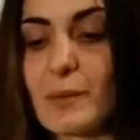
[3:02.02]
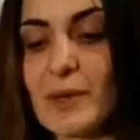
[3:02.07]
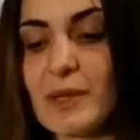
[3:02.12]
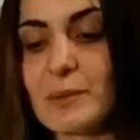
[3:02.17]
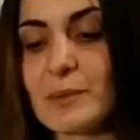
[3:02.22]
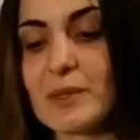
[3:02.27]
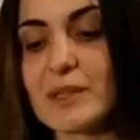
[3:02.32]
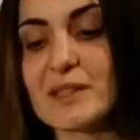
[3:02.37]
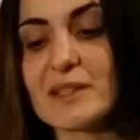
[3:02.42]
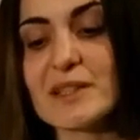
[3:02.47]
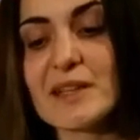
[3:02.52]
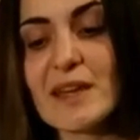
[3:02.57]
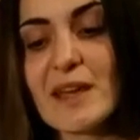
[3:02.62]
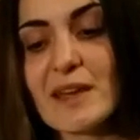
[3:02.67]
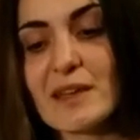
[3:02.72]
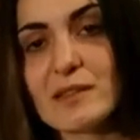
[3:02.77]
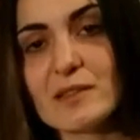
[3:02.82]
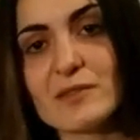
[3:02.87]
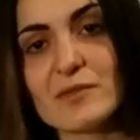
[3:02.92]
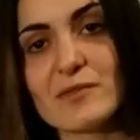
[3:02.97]
when we
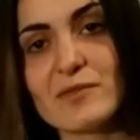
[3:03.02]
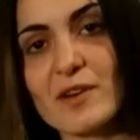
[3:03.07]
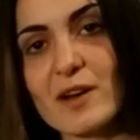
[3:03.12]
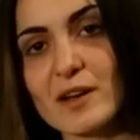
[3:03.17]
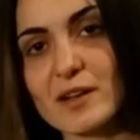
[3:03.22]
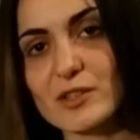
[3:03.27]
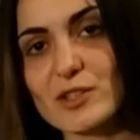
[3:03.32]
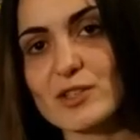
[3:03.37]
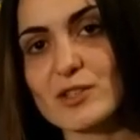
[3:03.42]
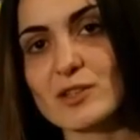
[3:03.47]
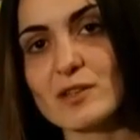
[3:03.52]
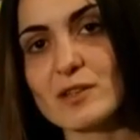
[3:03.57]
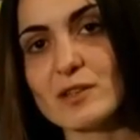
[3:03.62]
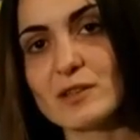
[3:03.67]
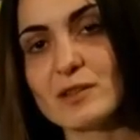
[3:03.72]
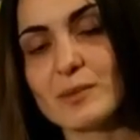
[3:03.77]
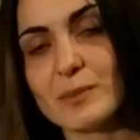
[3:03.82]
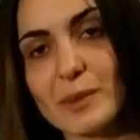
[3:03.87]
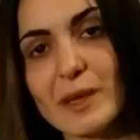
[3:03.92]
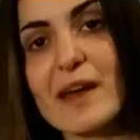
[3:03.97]
create a
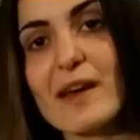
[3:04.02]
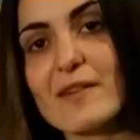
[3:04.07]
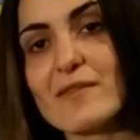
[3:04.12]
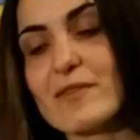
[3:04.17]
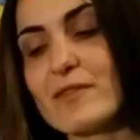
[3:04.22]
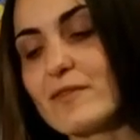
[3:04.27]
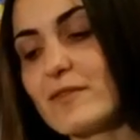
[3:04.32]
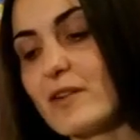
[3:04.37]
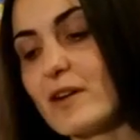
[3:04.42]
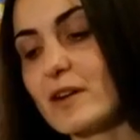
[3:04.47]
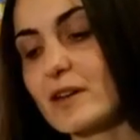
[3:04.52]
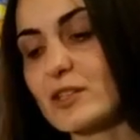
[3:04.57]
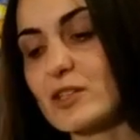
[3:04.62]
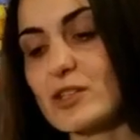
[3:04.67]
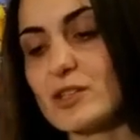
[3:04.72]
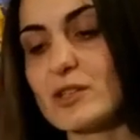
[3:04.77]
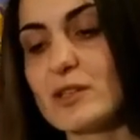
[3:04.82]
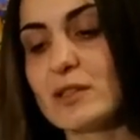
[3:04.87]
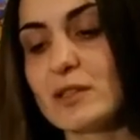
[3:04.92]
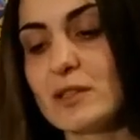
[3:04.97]
function, we have a
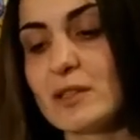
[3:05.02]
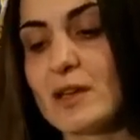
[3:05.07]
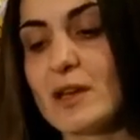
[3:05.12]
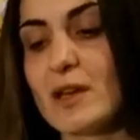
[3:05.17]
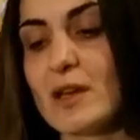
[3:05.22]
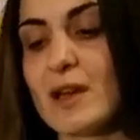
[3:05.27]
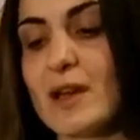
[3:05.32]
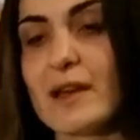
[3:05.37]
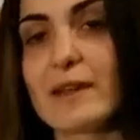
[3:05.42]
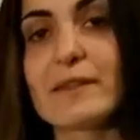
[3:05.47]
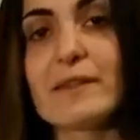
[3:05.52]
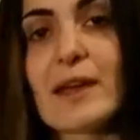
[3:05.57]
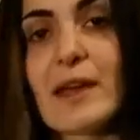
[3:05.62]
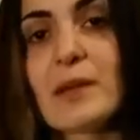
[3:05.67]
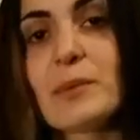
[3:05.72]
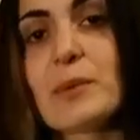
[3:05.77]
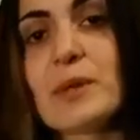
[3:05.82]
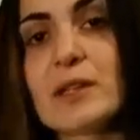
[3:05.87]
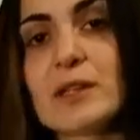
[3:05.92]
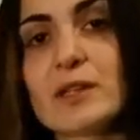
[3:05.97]
function,
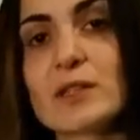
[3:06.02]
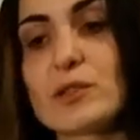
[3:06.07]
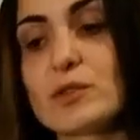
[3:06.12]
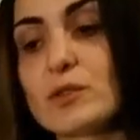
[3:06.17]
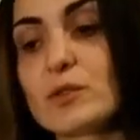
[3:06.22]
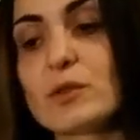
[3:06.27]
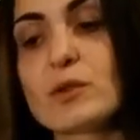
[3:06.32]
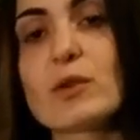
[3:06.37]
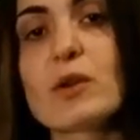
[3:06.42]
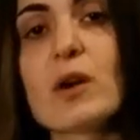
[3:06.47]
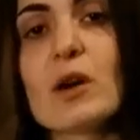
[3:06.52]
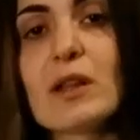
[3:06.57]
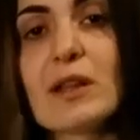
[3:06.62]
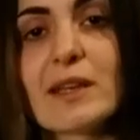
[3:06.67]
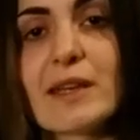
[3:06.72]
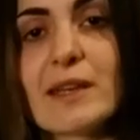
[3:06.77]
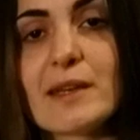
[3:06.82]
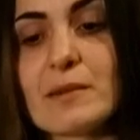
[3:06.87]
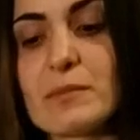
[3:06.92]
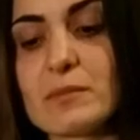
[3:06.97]
then we need to call
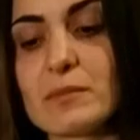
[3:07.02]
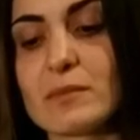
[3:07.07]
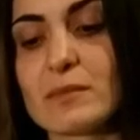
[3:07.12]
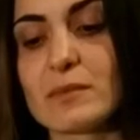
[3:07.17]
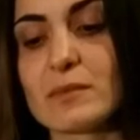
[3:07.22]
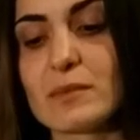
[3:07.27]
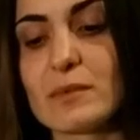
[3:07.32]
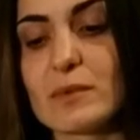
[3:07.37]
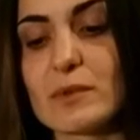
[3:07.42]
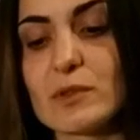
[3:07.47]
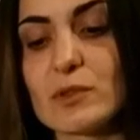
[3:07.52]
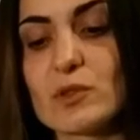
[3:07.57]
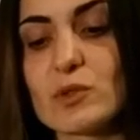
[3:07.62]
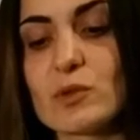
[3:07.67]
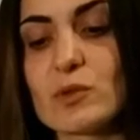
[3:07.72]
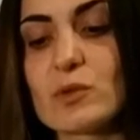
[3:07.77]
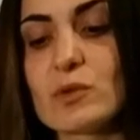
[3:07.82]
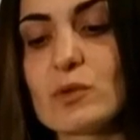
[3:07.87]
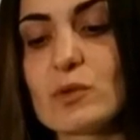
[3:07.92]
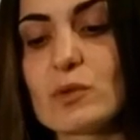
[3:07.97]
him
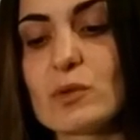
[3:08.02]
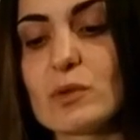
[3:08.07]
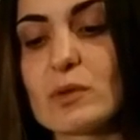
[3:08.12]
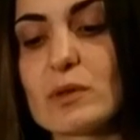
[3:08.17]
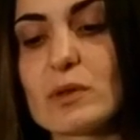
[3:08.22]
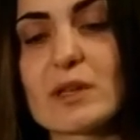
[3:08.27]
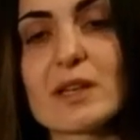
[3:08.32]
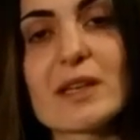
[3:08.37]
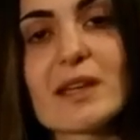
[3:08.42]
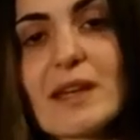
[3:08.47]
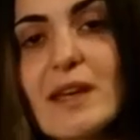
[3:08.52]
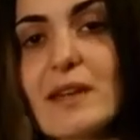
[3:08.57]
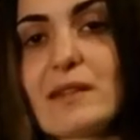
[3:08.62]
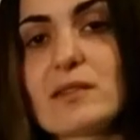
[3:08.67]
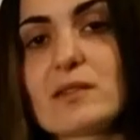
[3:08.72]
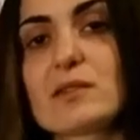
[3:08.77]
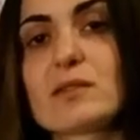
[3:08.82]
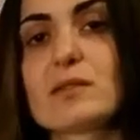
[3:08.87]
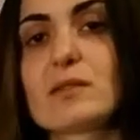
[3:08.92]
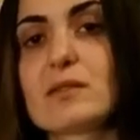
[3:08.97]
to
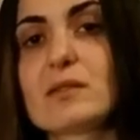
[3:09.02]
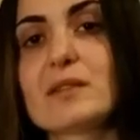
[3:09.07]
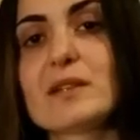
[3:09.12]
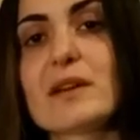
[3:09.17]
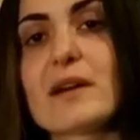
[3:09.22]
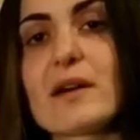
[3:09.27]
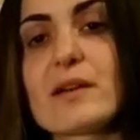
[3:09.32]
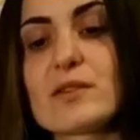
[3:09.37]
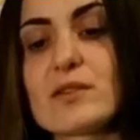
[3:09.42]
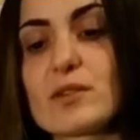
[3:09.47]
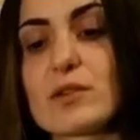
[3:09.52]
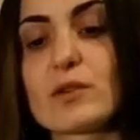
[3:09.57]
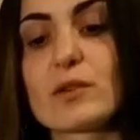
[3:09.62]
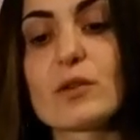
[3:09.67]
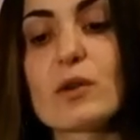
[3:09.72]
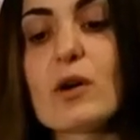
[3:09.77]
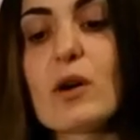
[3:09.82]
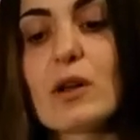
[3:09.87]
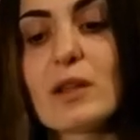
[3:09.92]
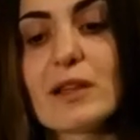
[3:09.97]
get the answer.
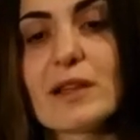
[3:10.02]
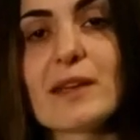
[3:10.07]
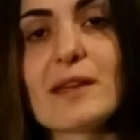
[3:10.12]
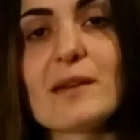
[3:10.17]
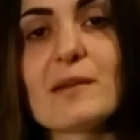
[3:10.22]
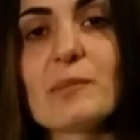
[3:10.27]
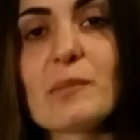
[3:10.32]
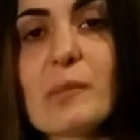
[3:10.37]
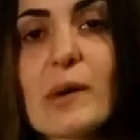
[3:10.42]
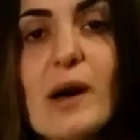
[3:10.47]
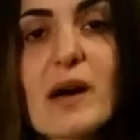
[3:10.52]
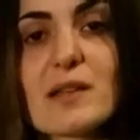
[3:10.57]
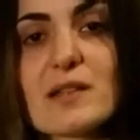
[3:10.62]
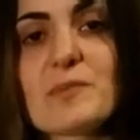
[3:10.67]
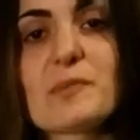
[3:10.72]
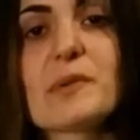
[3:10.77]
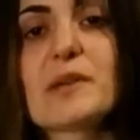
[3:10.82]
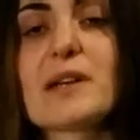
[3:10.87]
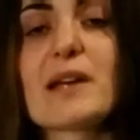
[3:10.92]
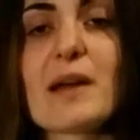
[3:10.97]
Call him, pass
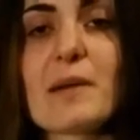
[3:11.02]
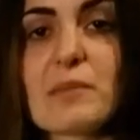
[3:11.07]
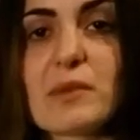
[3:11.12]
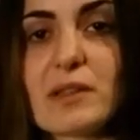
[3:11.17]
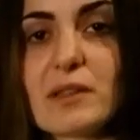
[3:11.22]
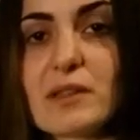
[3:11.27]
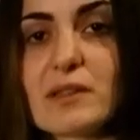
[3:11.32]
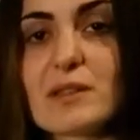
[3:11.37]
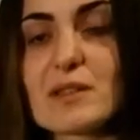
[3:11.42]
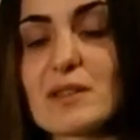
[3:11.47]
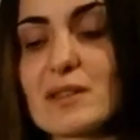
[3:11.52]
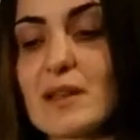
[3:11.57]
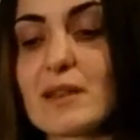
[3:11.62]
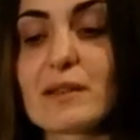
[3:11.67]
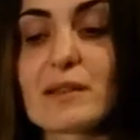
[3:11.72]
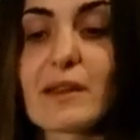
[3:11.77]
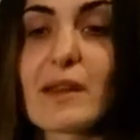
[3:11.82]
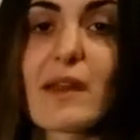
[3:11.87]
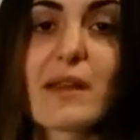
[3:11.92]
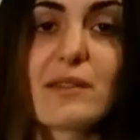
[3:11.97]
parameters
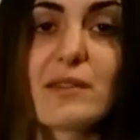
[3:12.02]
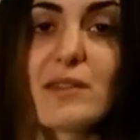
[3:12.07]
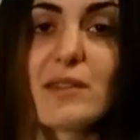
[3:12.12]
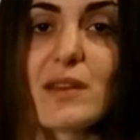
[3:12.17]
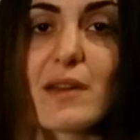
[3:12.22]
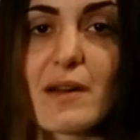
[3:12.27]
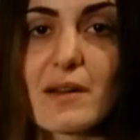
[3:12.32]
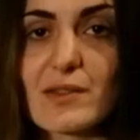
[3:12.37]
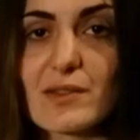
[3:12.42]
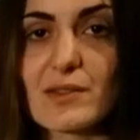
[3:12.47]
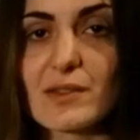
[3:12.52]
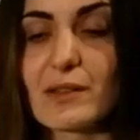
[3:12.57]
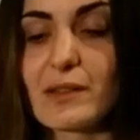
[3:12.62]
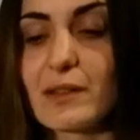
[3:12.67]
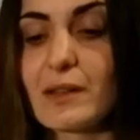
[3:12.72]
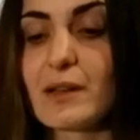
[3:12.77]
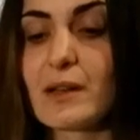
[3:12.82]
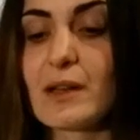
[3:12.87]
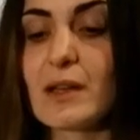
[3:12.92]
and get the answer.